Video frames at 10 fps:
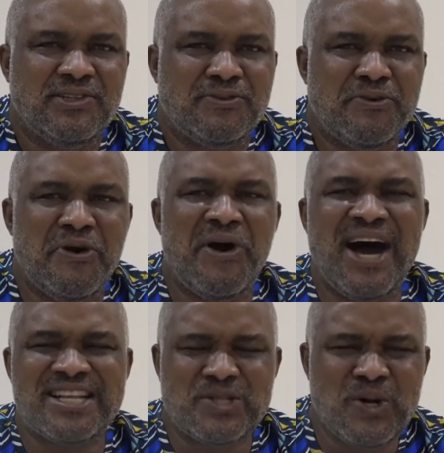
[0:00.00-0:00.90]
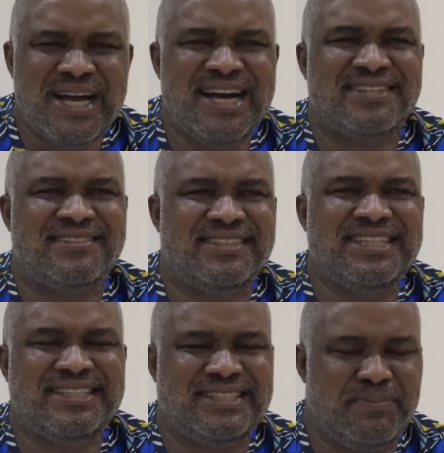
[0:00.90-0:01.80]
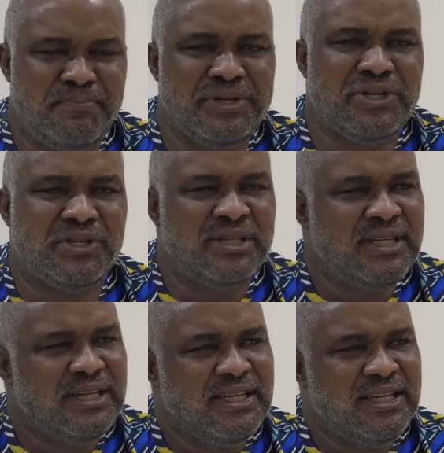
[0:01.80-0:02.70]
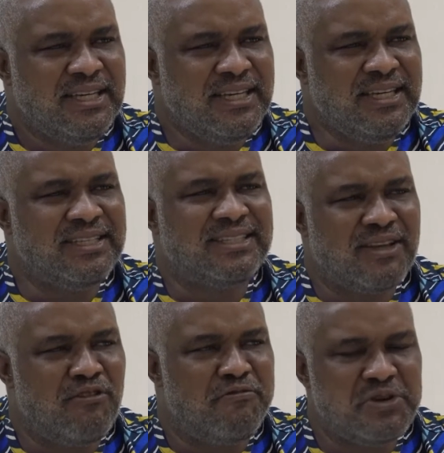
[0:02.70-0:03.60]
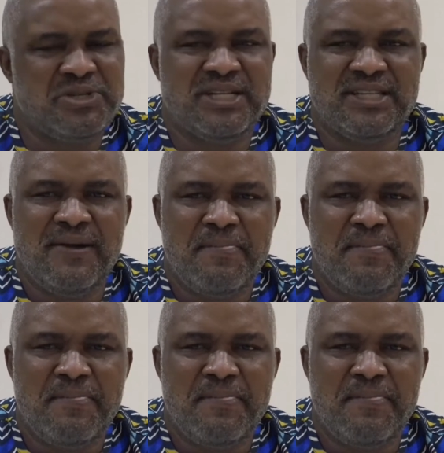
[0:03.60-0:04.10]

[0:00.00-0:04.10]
for as long as this period is unfortunate.